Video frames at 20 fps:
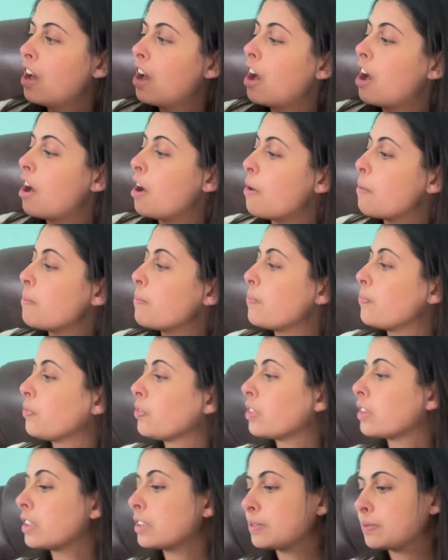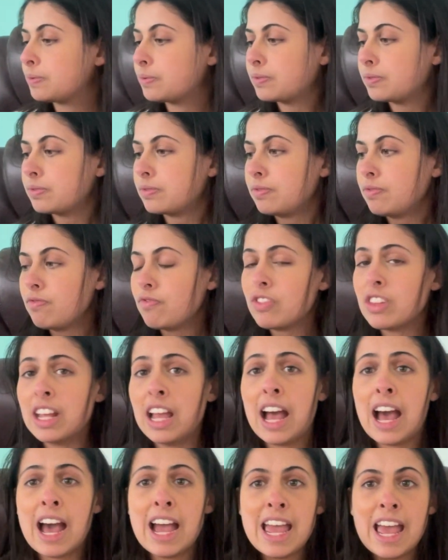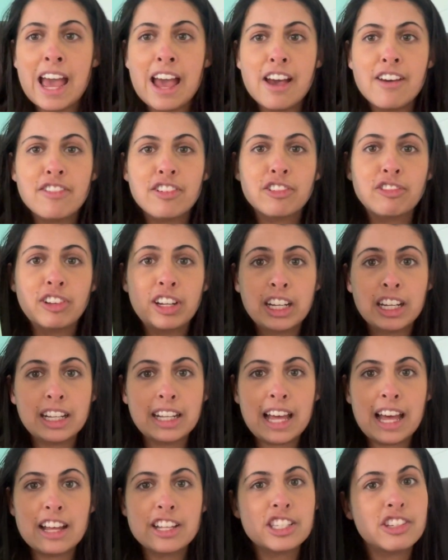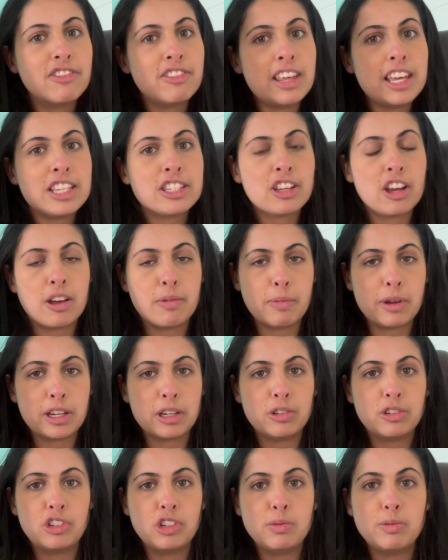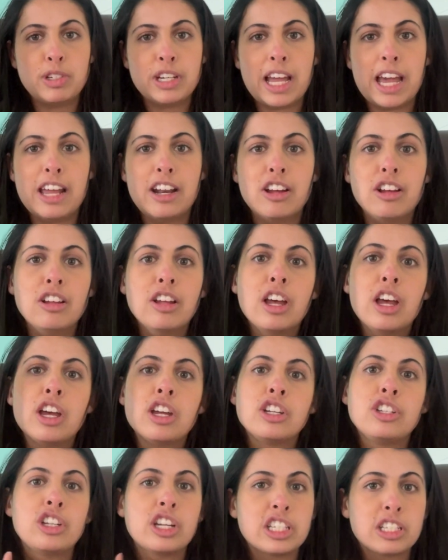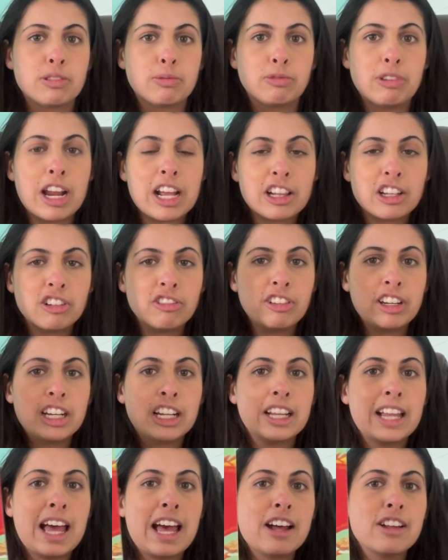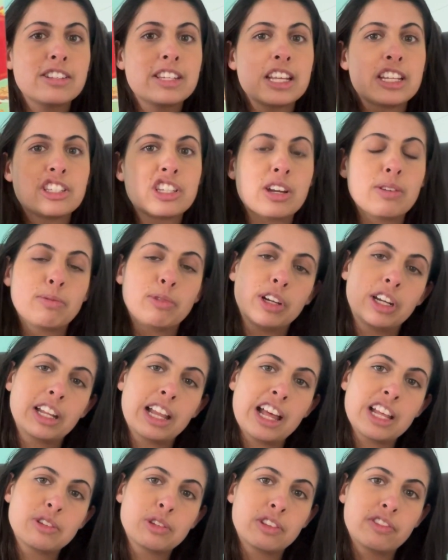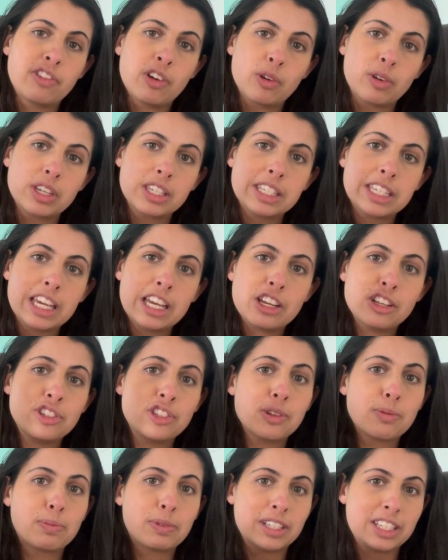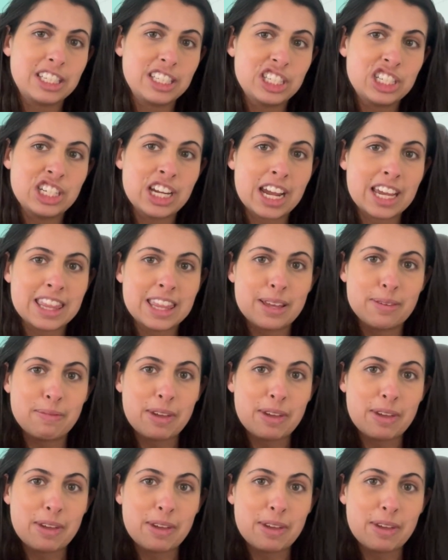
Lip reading: I have read-alouds of this on my YouTube channel, just regular read-alouds and some read-alouds with focus skills, so please check them